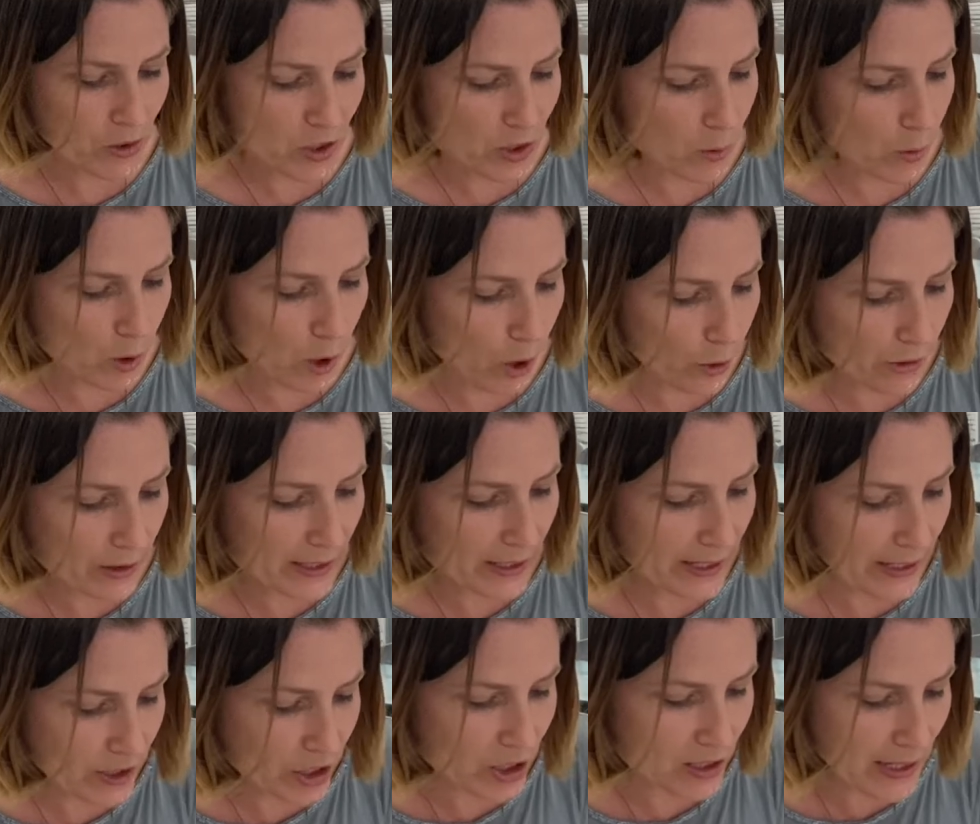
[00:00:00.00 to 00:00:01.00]
you will only
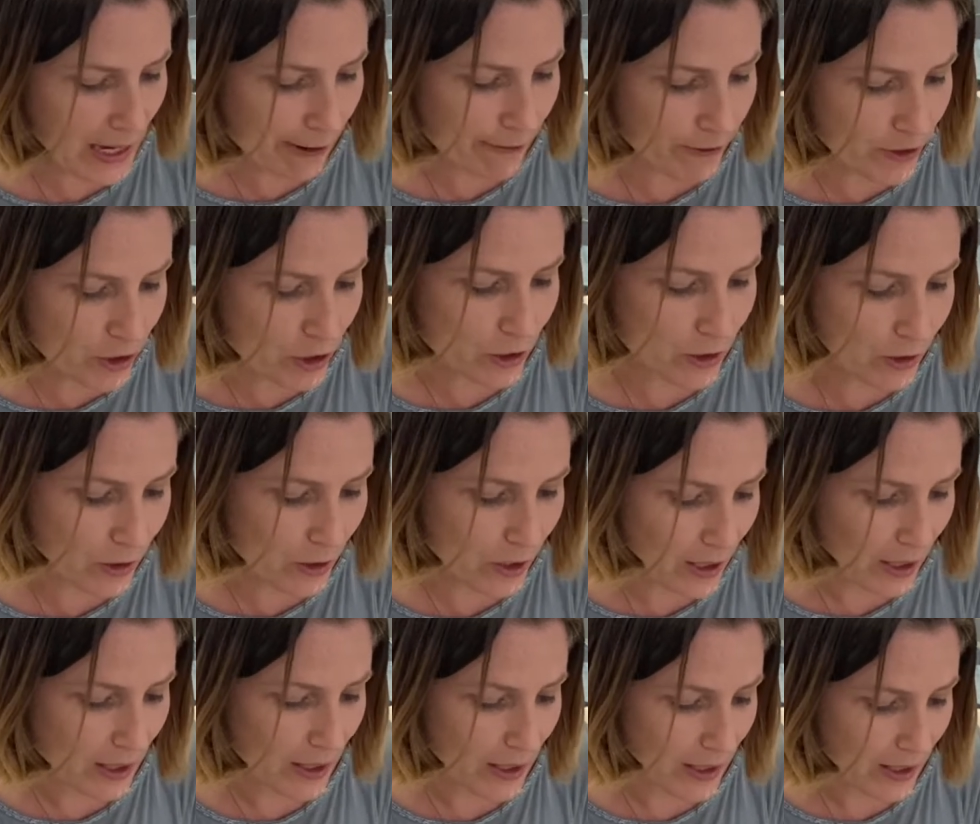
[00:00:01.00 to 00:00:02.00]
just have to
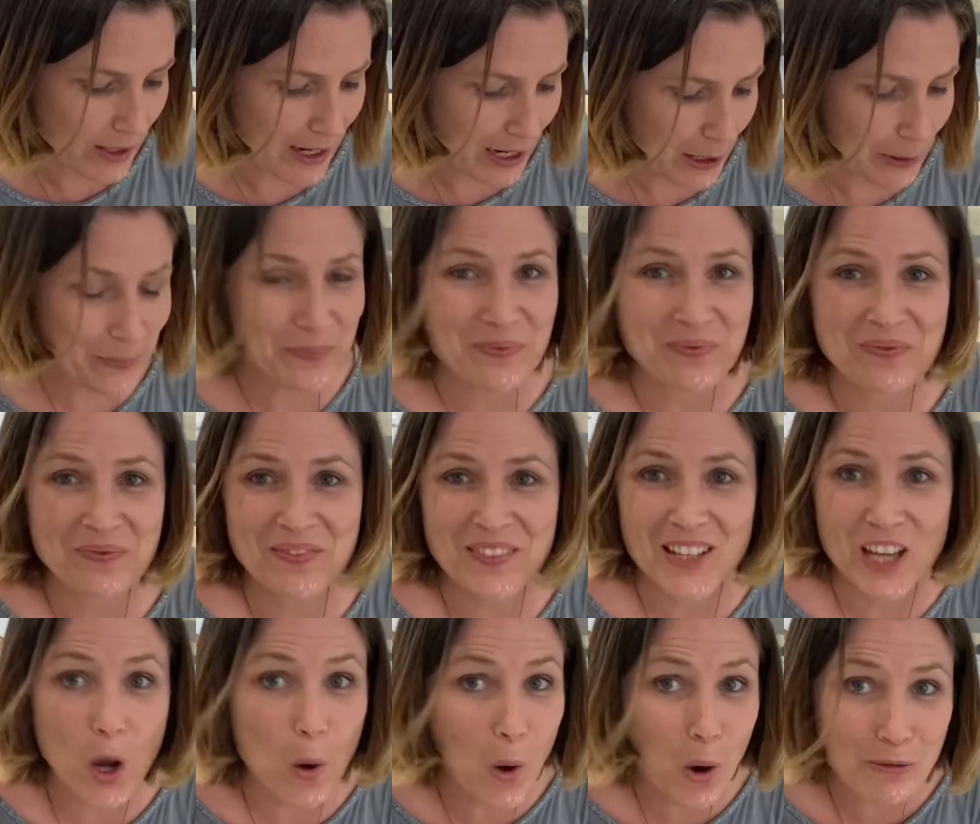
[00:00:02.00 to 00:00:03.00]

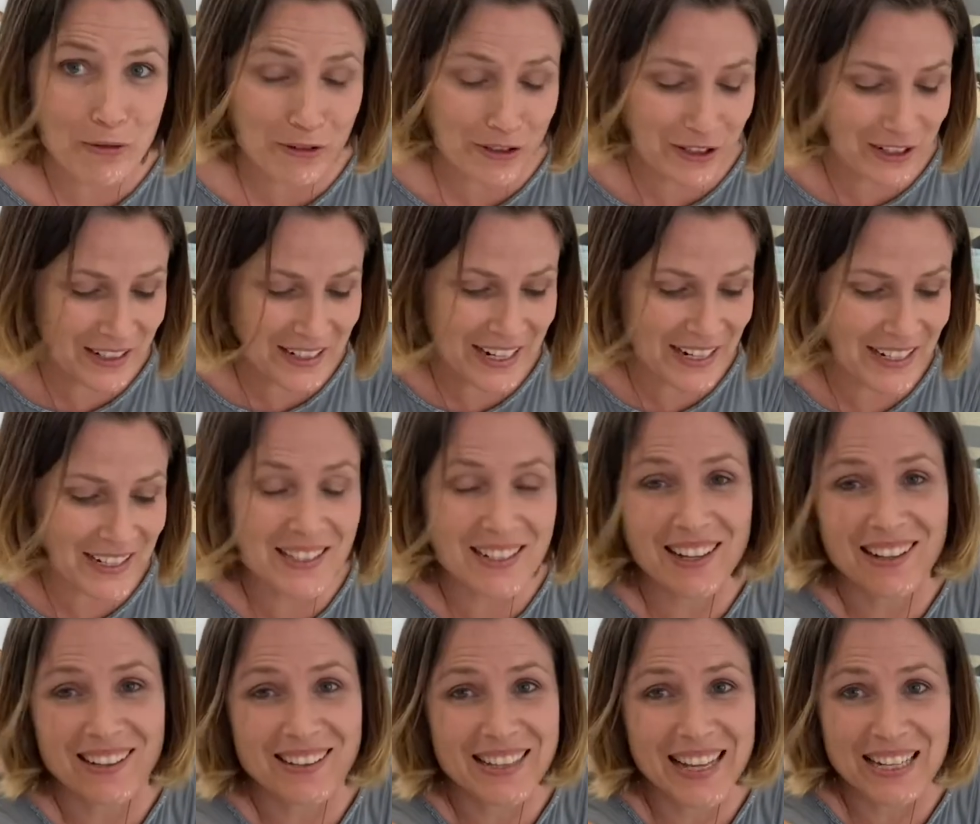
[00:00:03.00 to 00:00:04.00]
go over it next
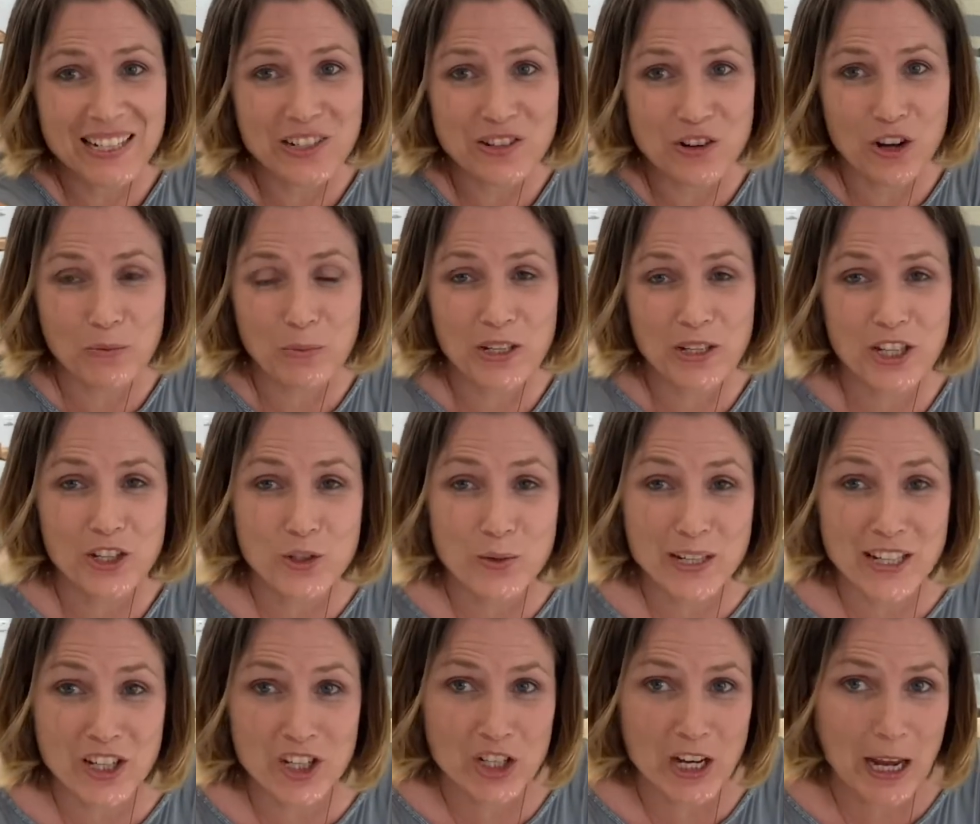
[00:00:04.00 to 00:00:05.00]
later on when you're doing
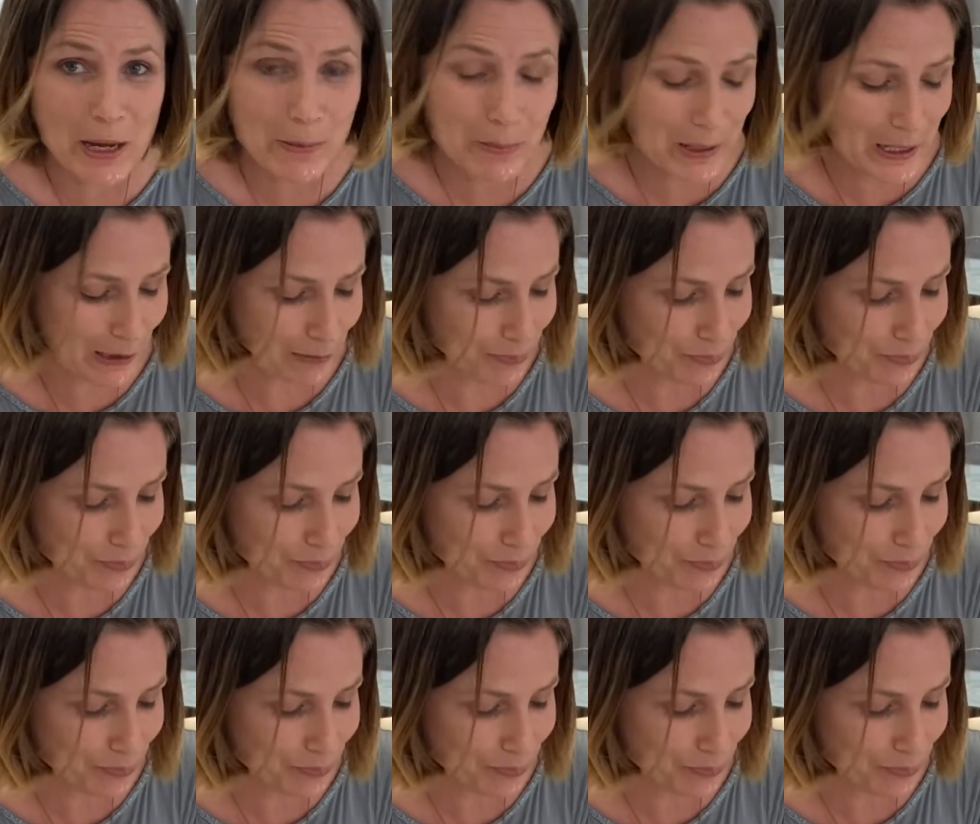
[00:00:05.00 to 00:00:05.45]
your shaping.